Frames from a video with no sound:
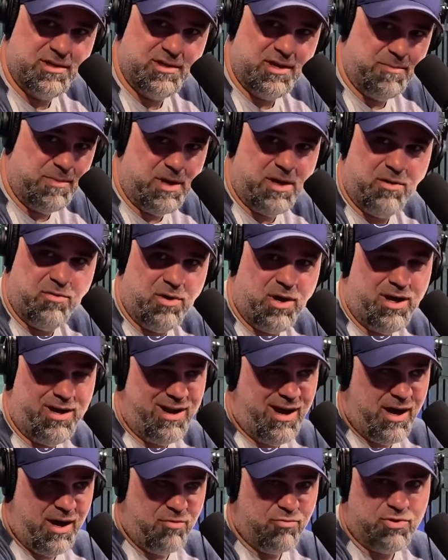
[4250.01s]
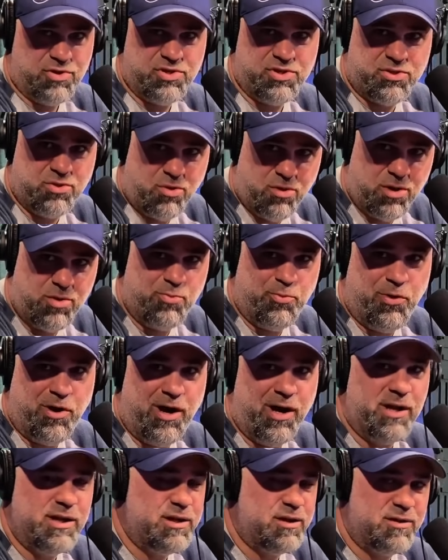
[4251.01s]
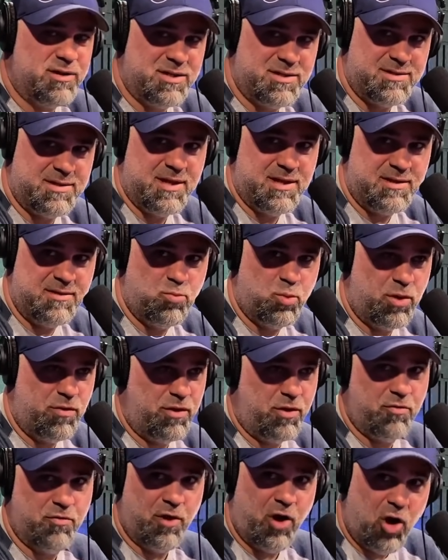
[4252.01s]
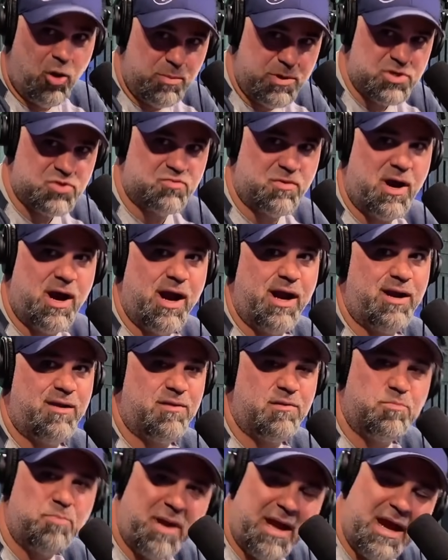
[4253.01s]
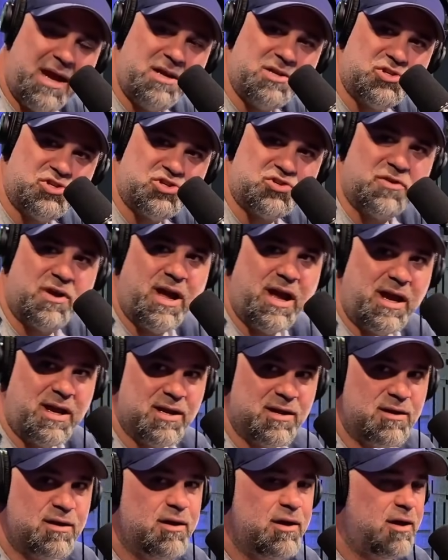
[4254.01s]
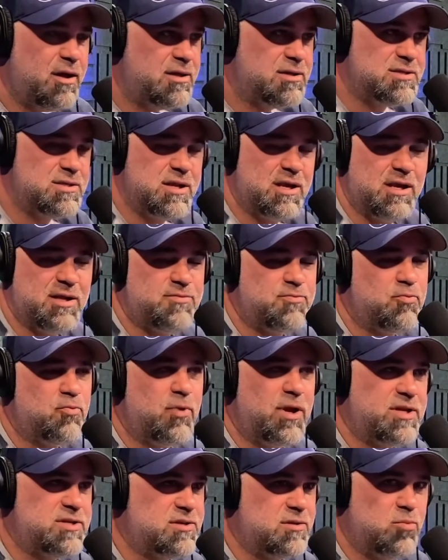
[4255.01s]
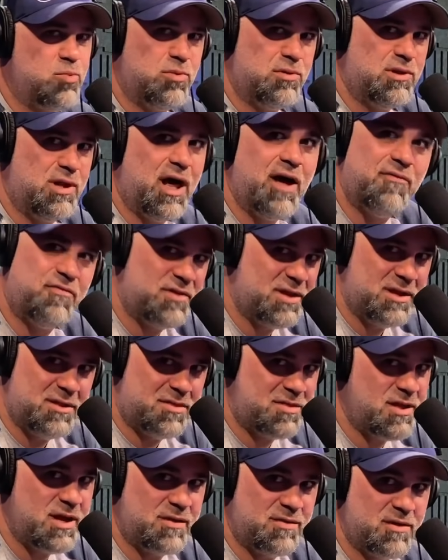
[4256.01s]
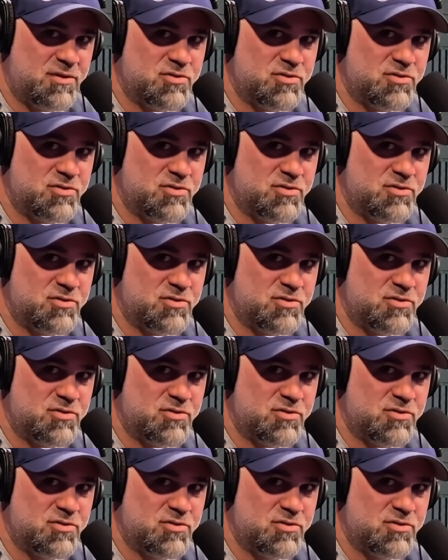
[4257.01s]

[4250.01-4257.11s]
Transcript: A restored one where the chrome is right and the paint is straight, and it is a lovely thing.